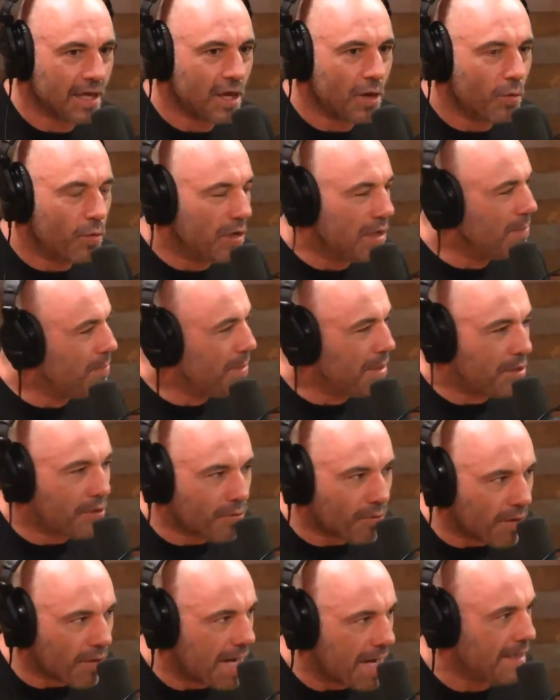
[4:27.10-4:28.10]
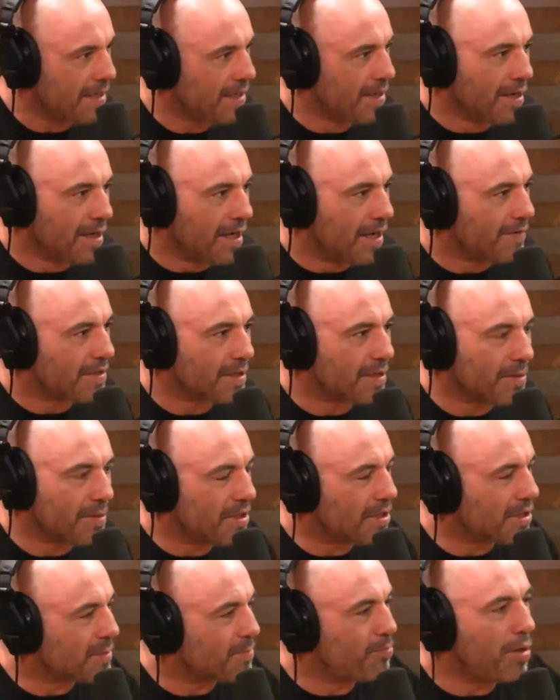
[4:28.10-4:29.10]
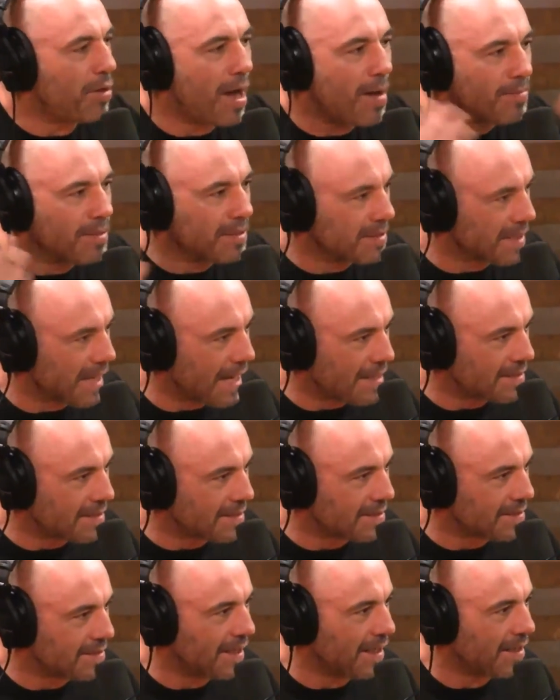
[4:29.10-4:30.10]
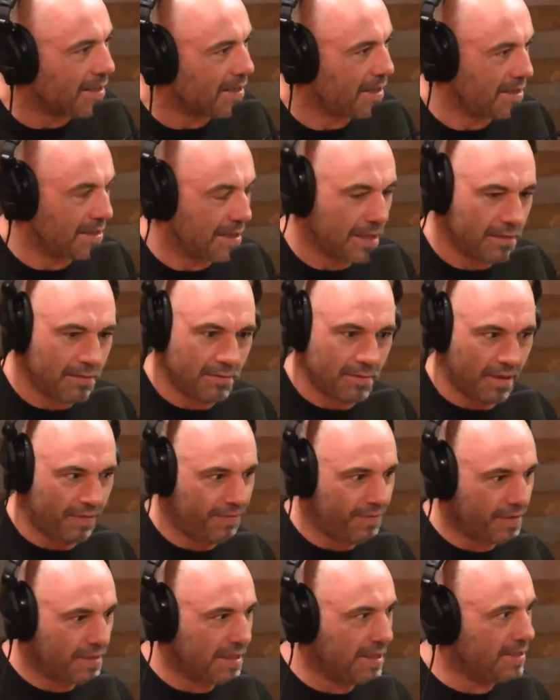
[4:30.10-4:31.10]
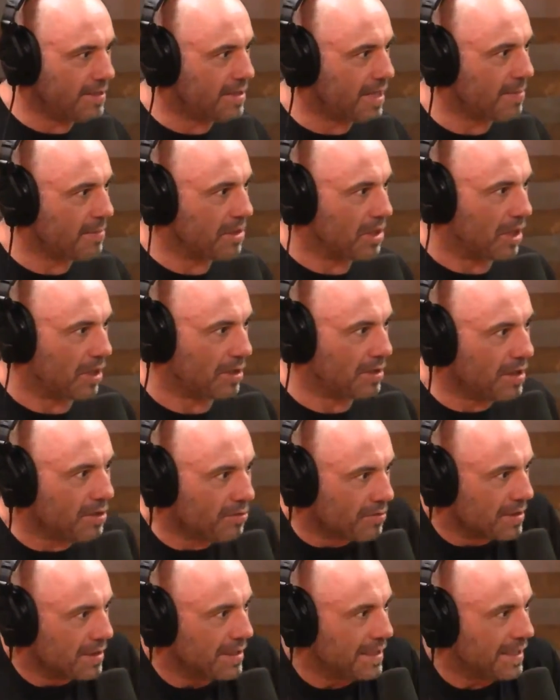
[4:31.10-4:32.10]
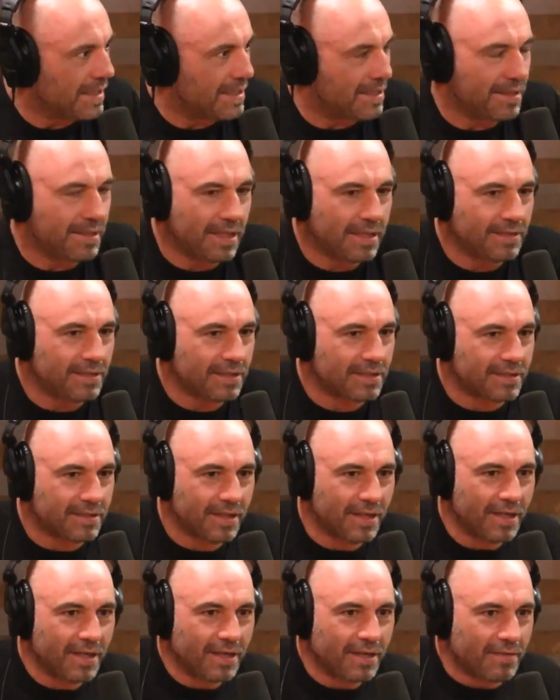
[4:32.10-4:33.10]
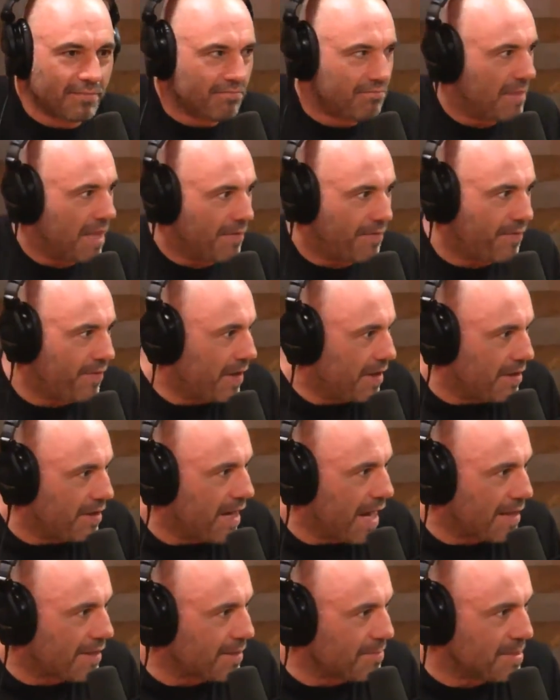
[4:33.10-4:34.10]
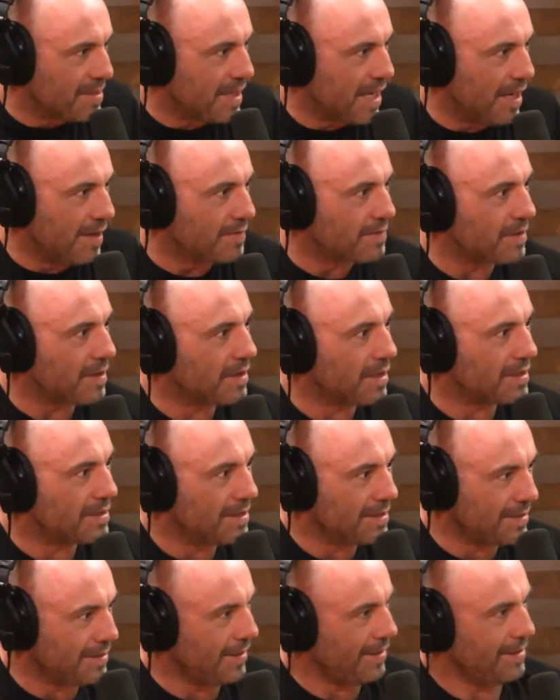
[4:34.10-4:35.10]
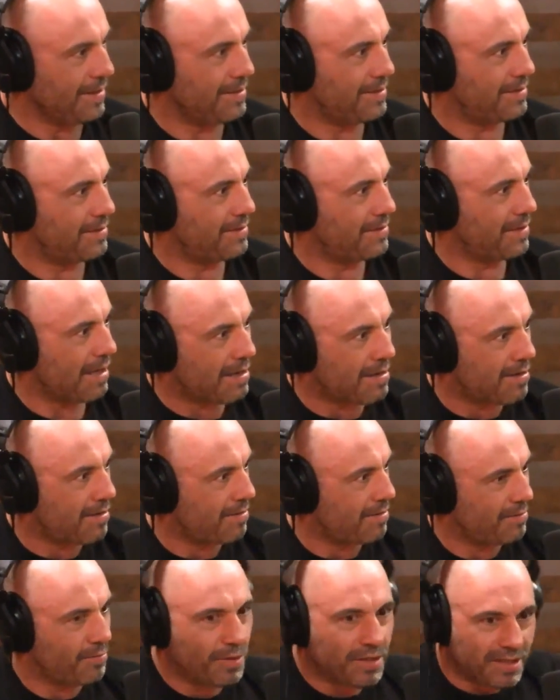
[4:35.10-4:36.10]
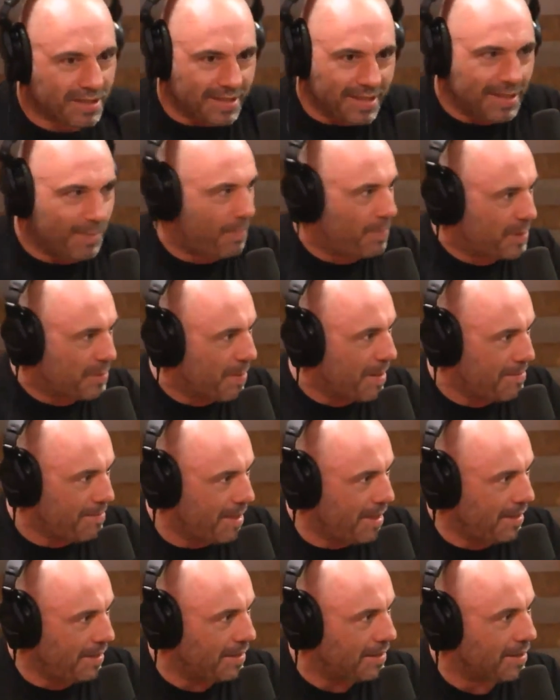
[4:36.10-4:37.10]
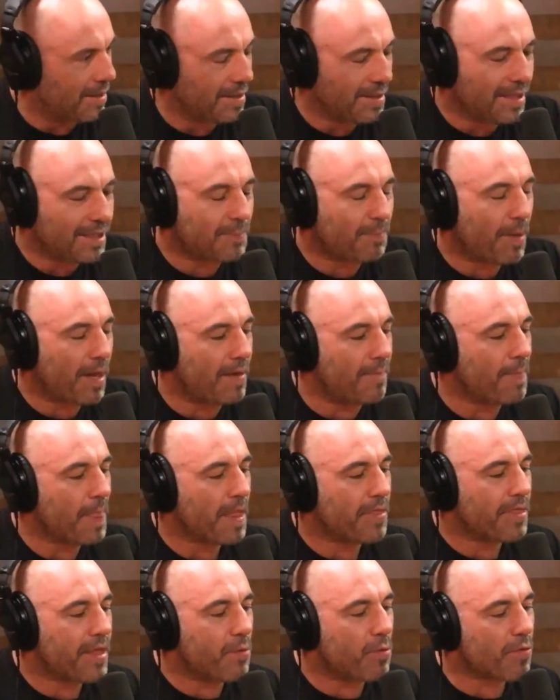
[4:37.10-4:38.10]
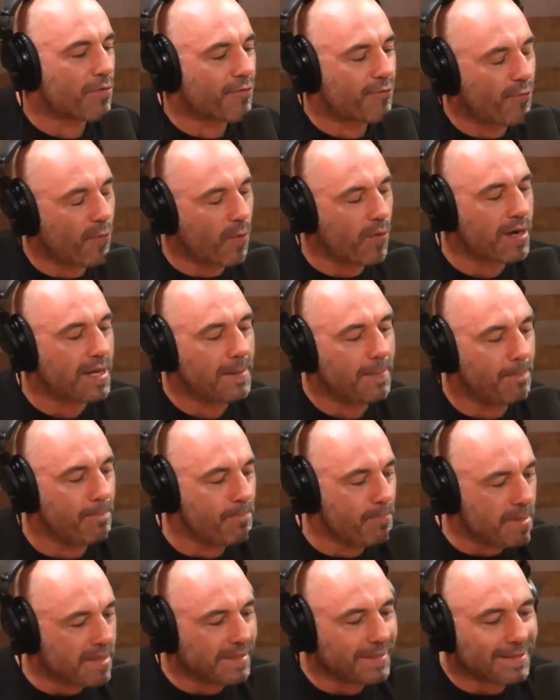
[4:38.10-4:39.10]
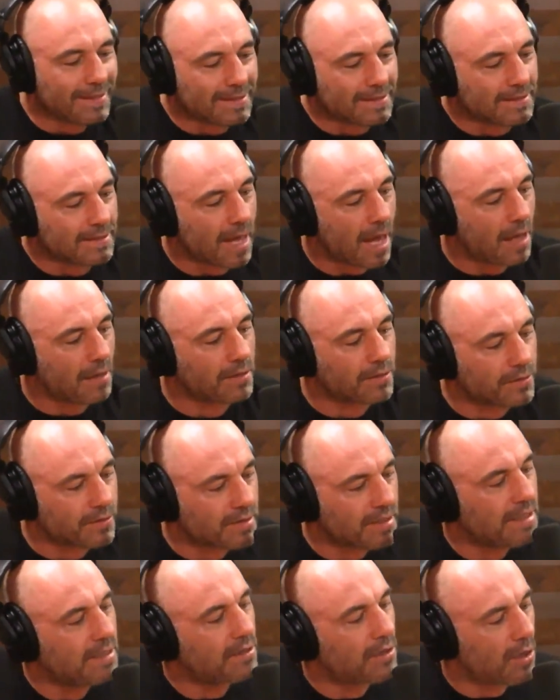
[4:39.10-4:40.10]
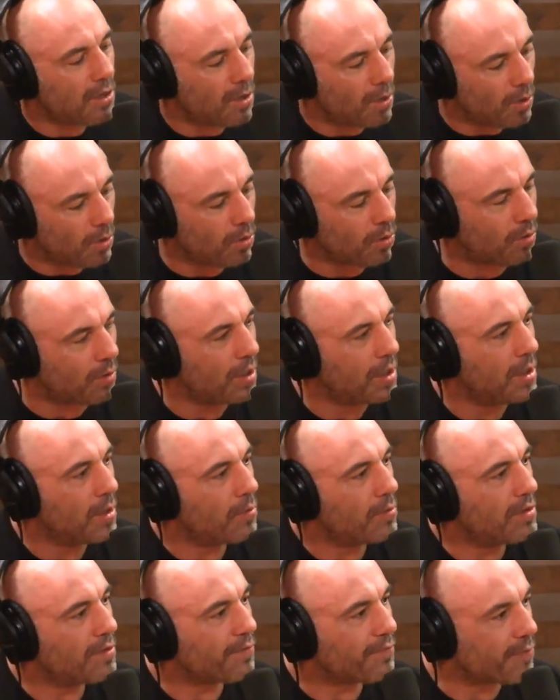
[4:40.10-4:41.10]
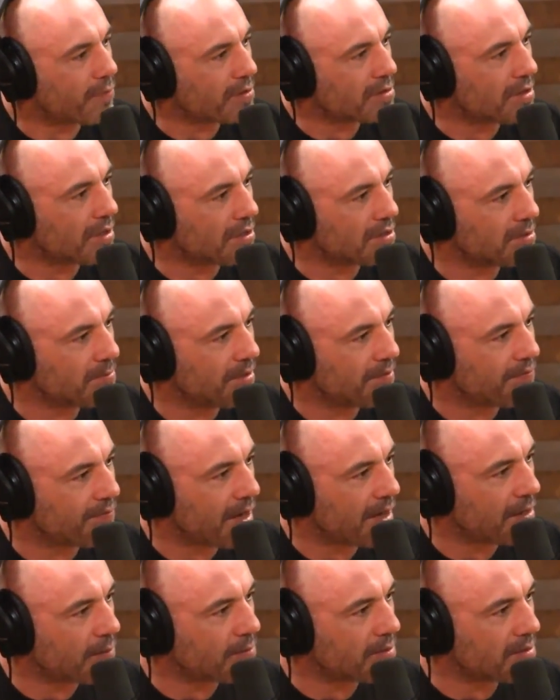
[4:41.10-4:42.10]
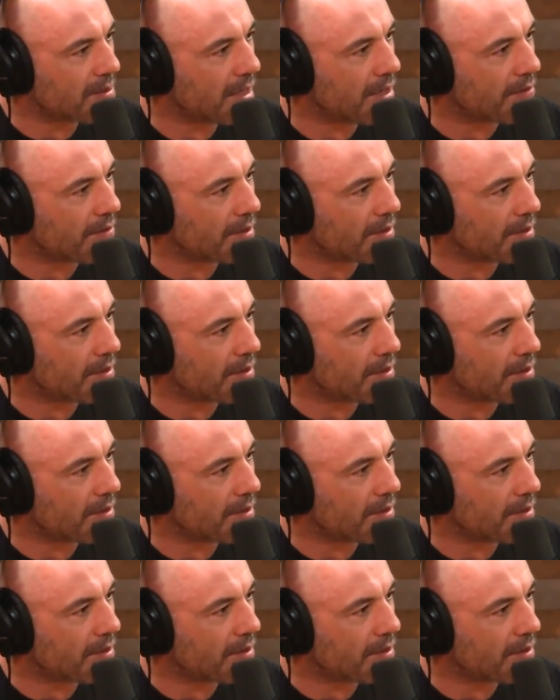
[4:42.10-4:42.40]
Wouldn't it be great if somebody just publicized this thing? And then the Fertittas come along. Literally, like, they figured it out themselves. They're like, this thing is, like, we just need to spend money. They were $40 million in the hole when the first Ultimate Fighter was airing.